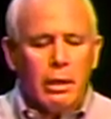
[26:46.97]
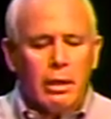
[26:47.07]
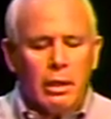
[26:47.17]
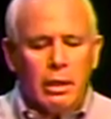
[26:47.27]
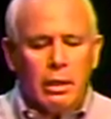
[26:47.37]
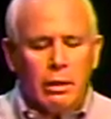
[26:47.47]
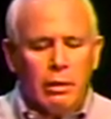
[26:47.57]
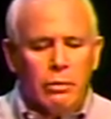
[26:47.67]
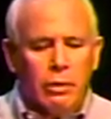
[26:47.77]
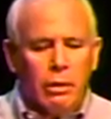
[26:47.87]
He
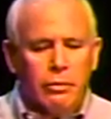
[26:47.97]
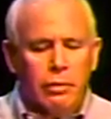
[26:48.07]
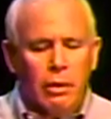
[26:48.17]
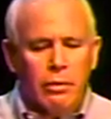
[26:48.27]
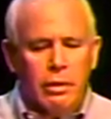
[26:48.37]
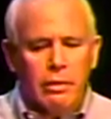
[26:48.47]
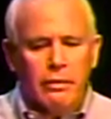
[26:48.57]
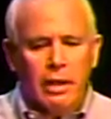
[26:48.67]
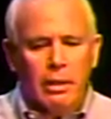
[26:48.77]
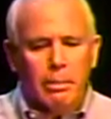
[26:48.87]
is also the
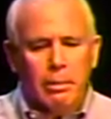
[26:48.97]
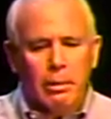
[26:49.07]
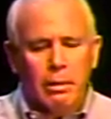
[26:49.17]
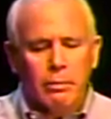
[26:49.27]
developer